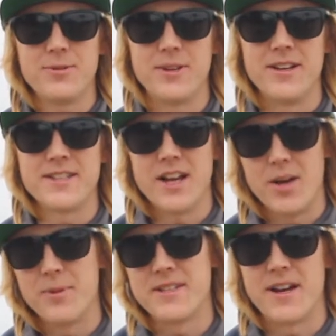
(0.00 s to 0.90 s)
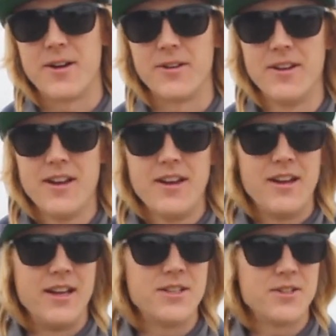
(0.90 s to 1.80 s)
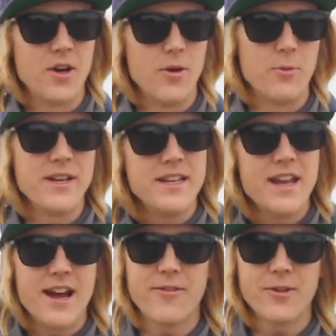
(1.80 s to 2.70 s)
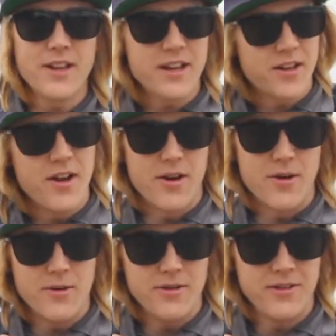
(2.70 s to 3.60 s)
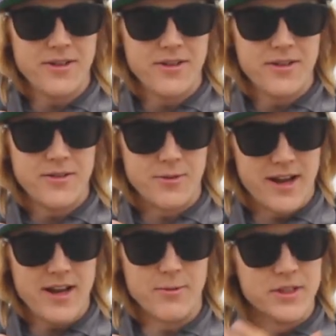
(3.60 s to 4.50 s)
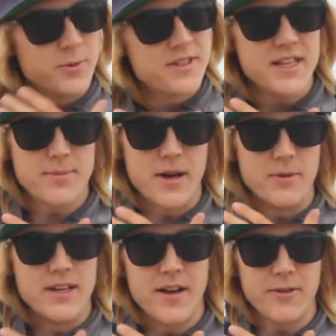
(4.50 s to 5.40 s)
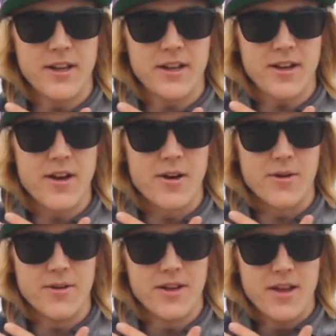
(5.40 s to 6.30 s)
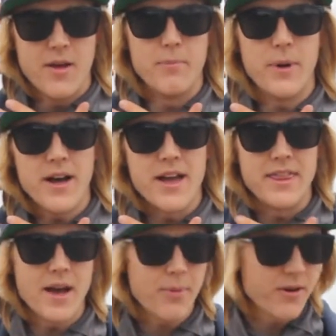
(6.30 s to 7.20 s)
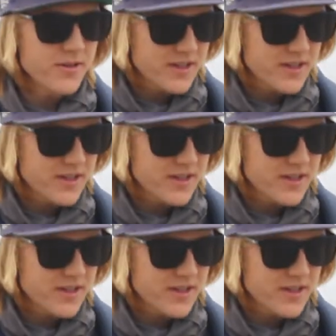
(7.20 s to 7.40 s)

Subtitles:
with us to help us out. And so we never let go, right? Once we're in CSpan, we never let go, but that partner's